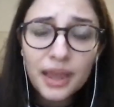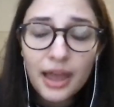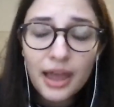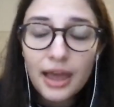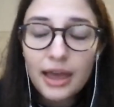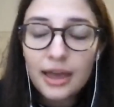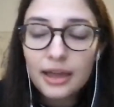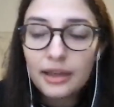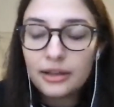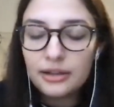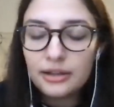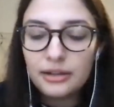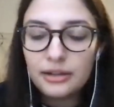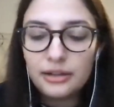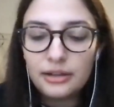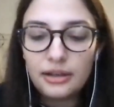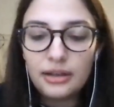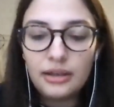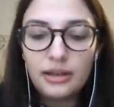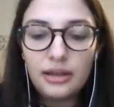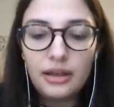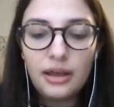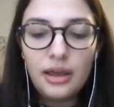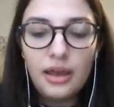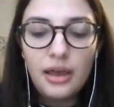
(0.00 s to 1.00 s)
And
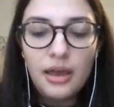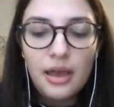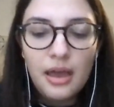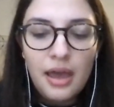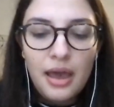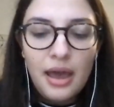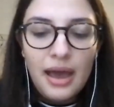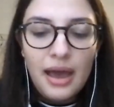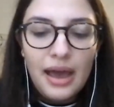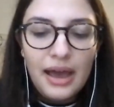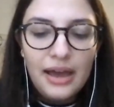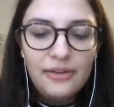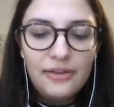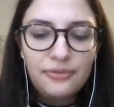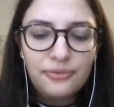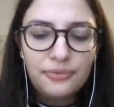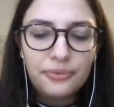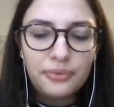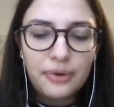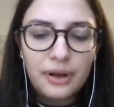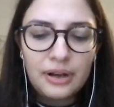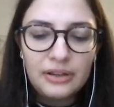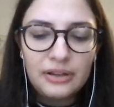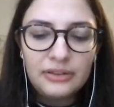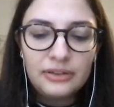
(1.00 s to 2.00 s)
I've
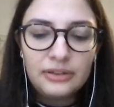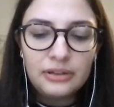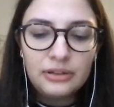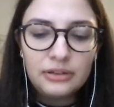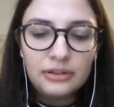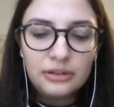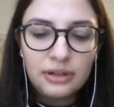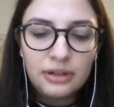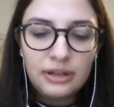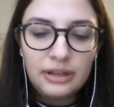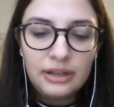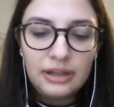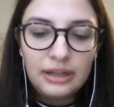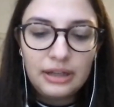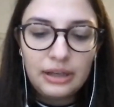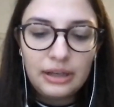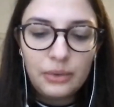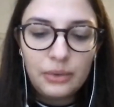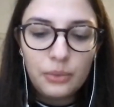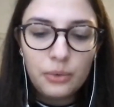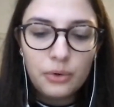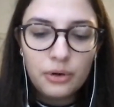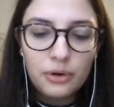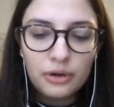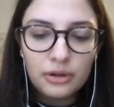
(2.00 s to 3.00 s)
recently
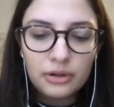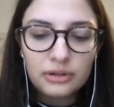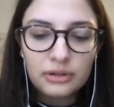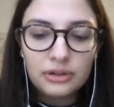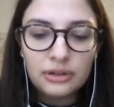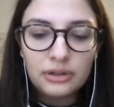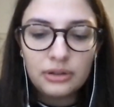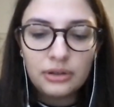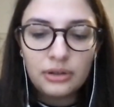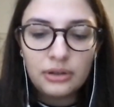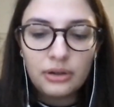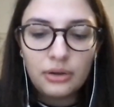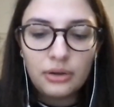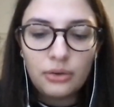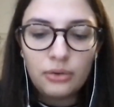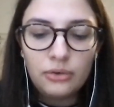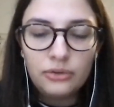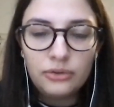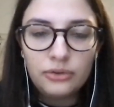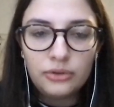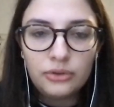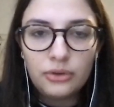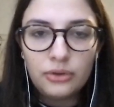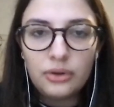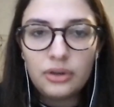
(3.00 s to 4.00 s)
worked
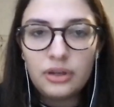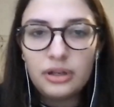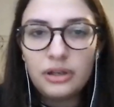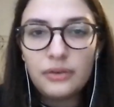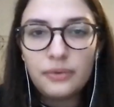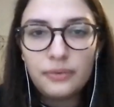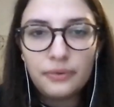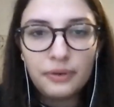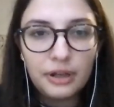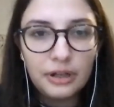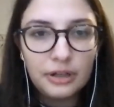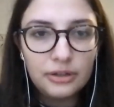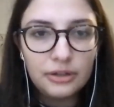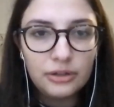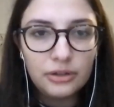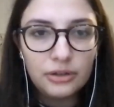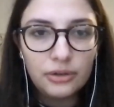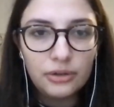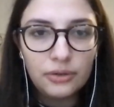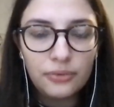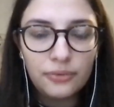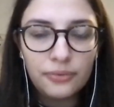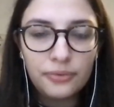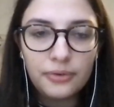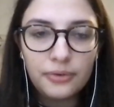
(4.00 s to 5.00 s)
also in the field
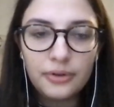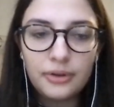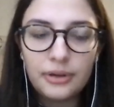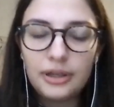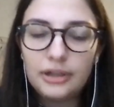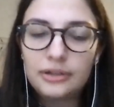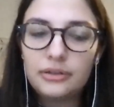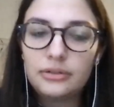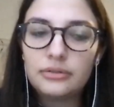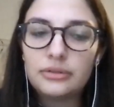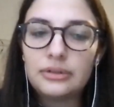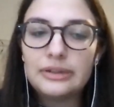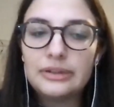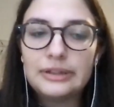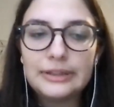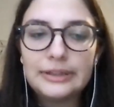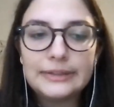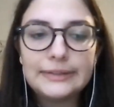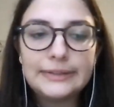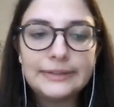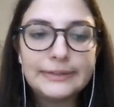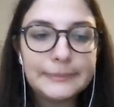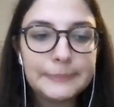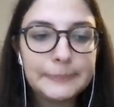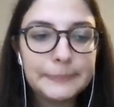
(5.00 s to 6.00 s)
of
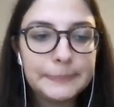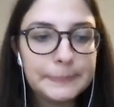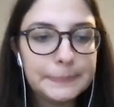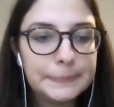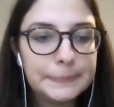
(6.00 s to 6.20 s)
ecocritics.